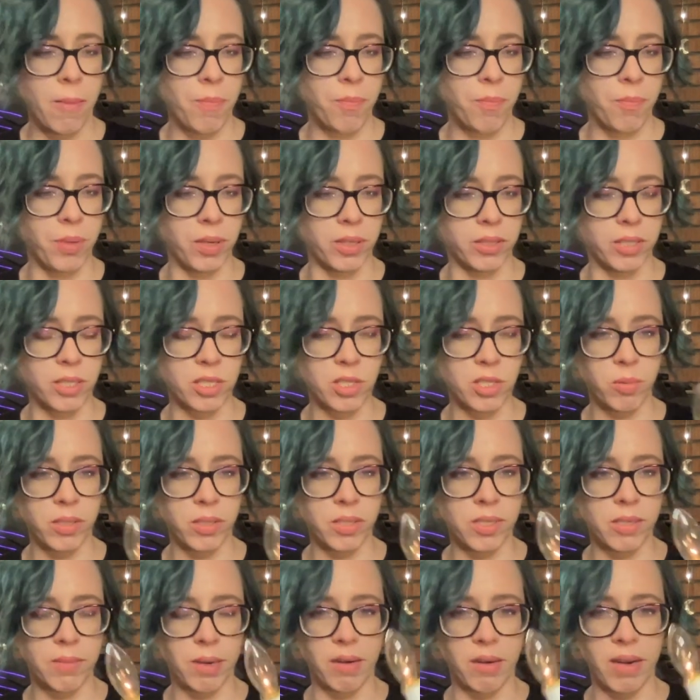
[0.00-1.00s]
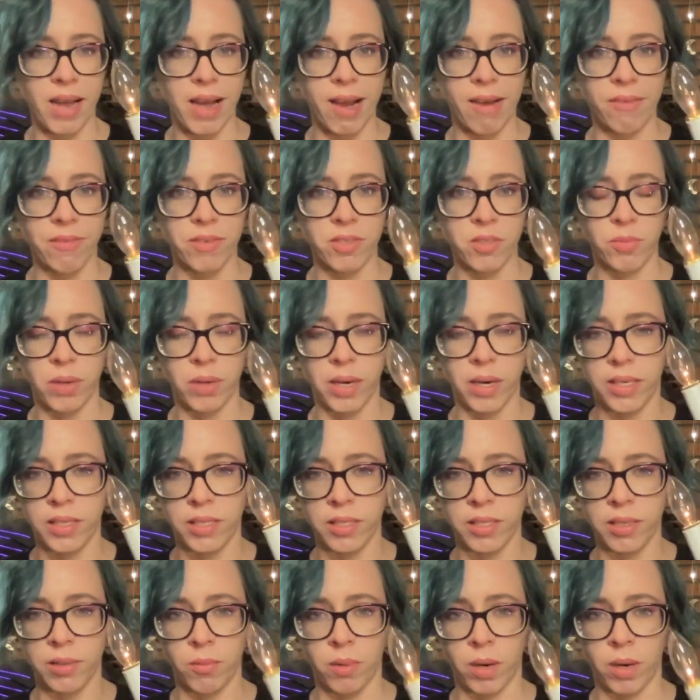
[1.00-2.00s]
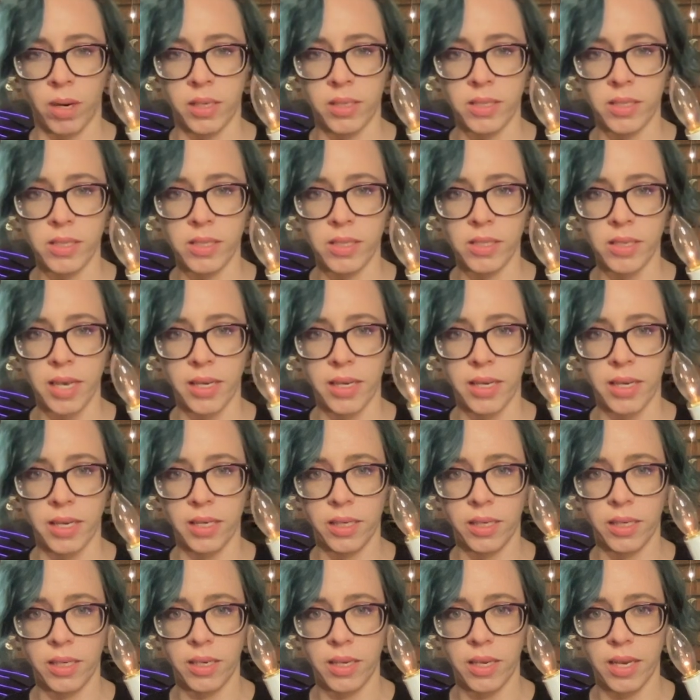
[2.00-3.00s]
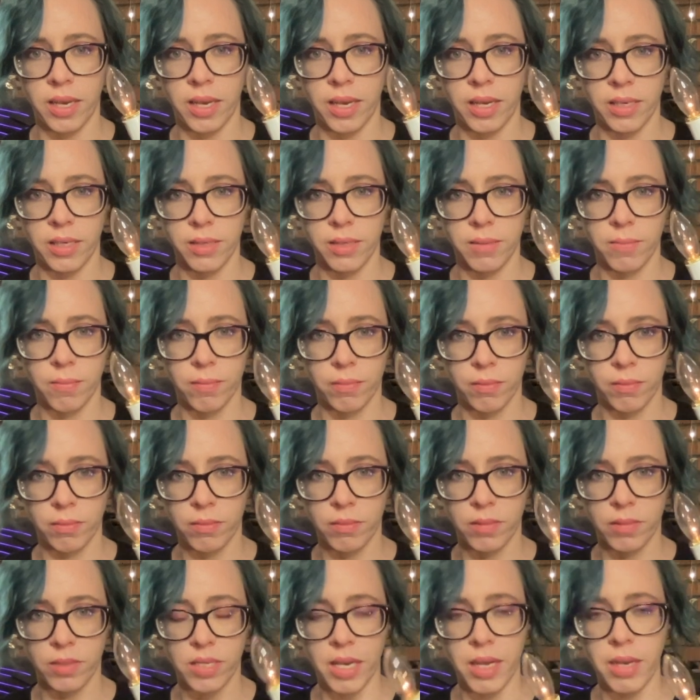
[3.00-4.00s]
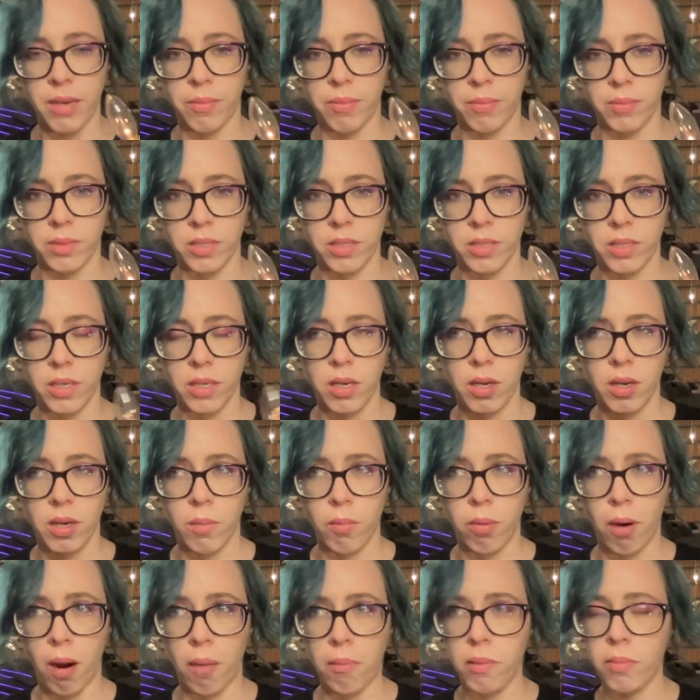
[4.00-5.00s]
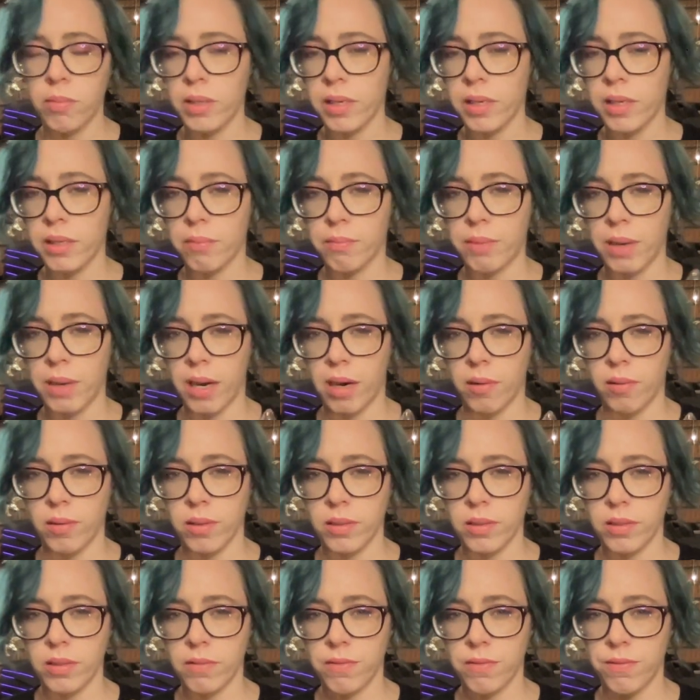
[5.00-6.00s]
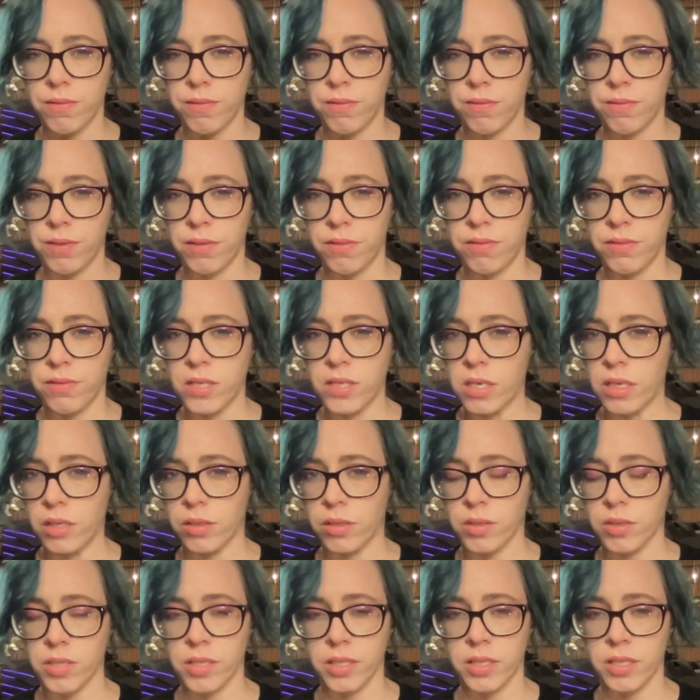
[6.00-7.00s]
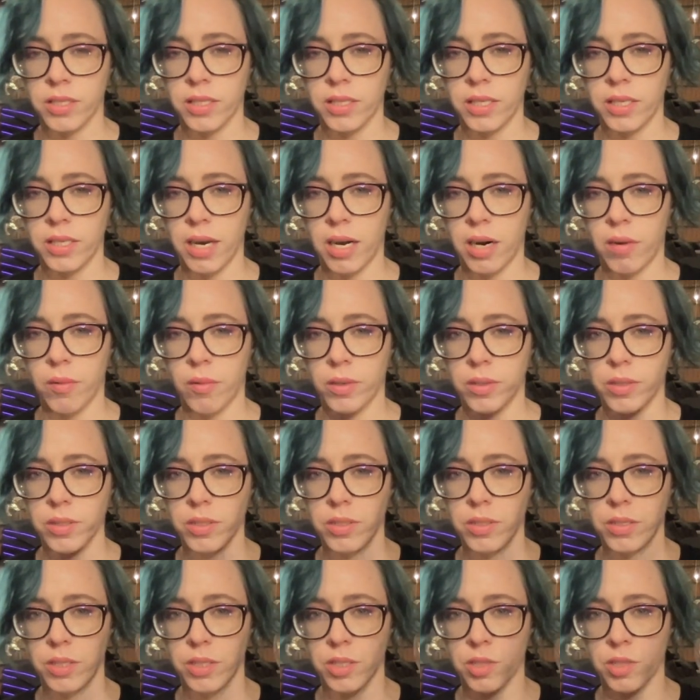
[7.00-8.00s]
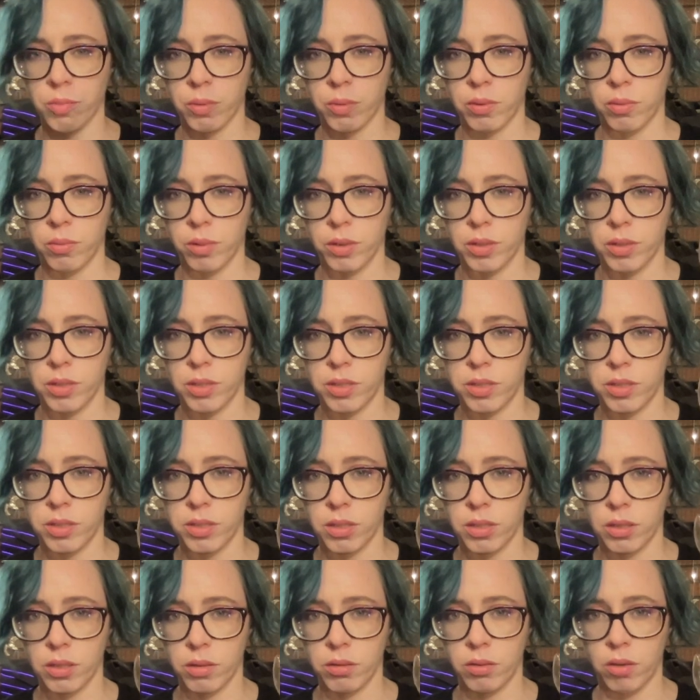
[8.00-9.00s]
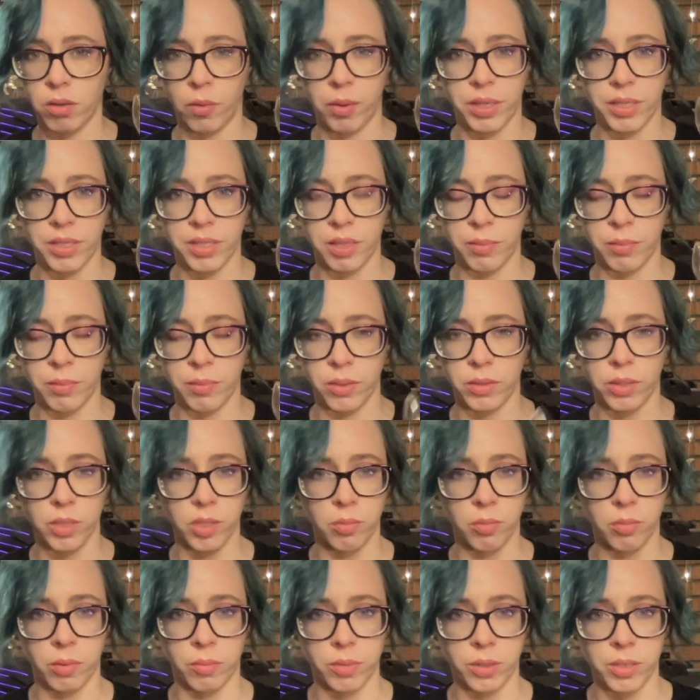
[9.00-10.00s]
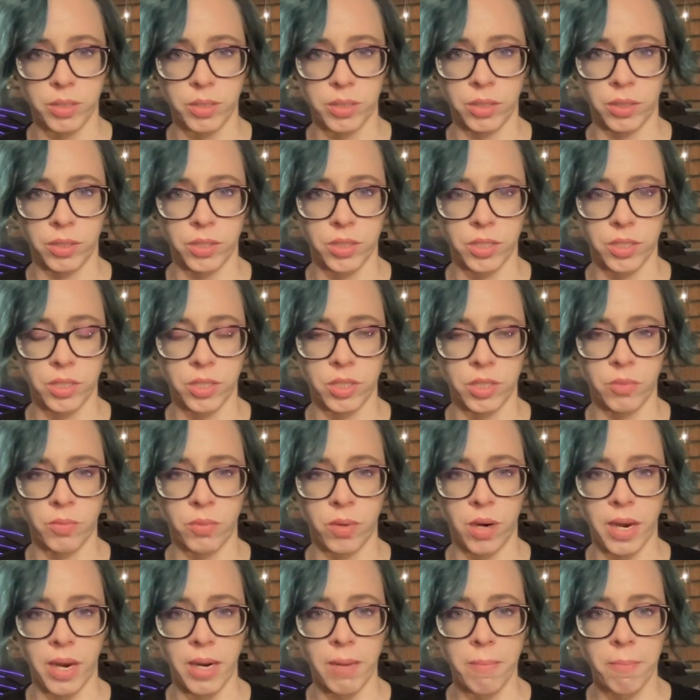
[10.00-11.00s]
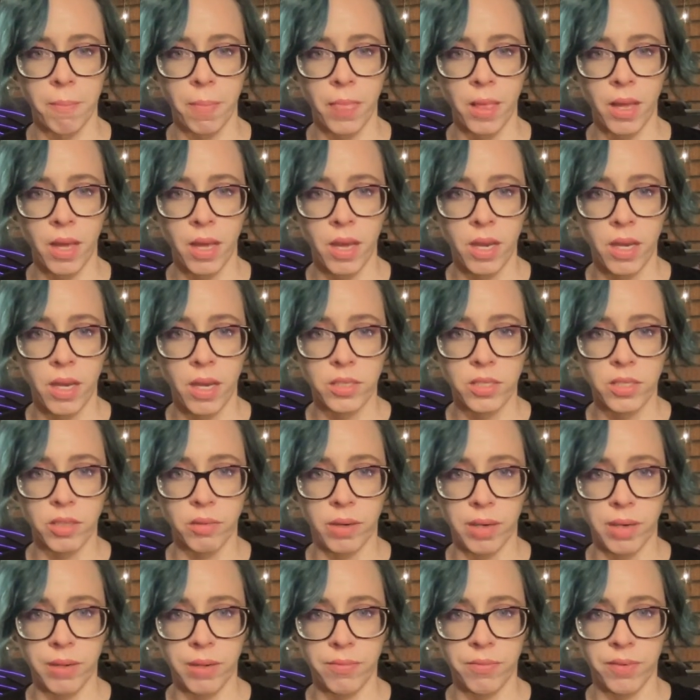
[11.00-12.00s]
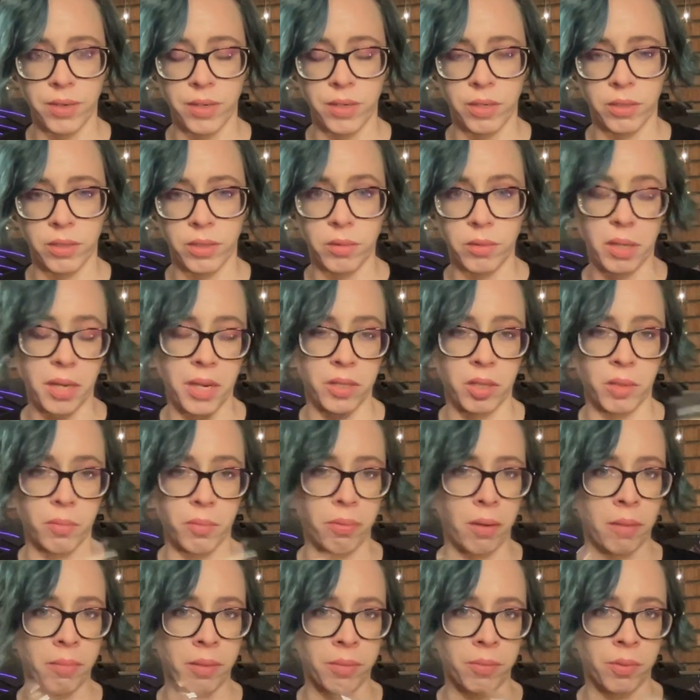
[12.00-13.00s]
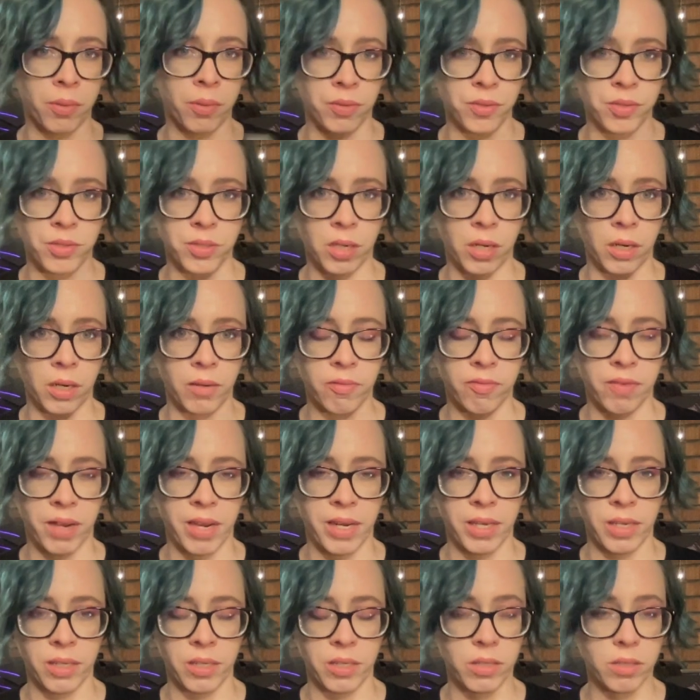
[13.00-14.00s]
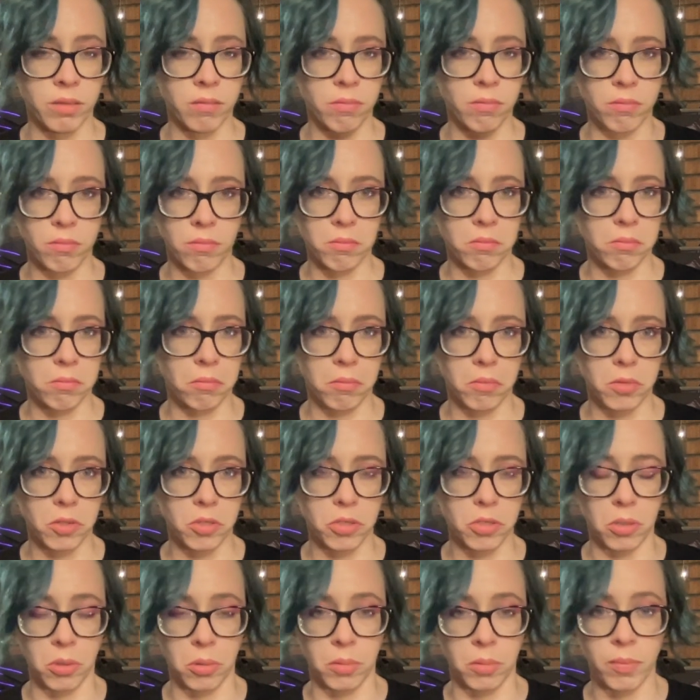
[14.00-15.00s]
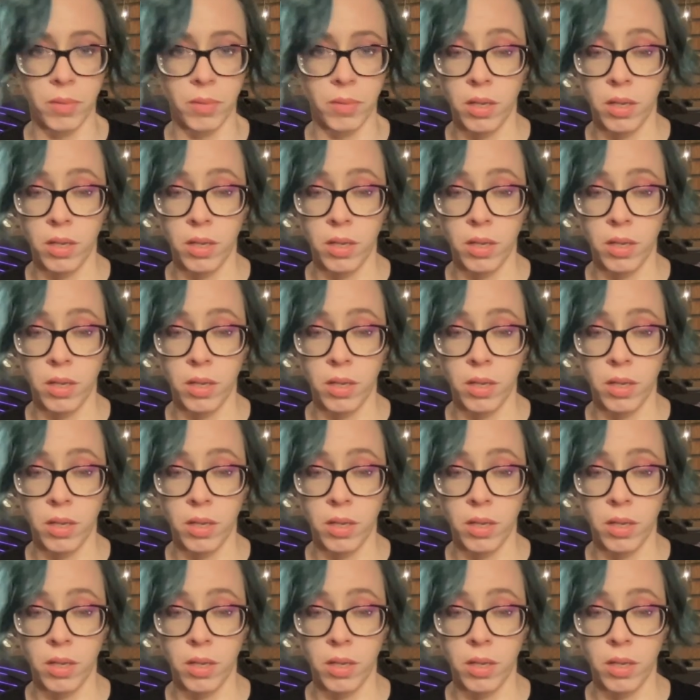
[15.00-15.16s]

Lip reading: But this one's about half as bright as it was, and it dimmed probably at about 15 or 16 hours. This one was growing dimmer. This one was still just as bright. So I figured, okay, they'll probably both start fading soon.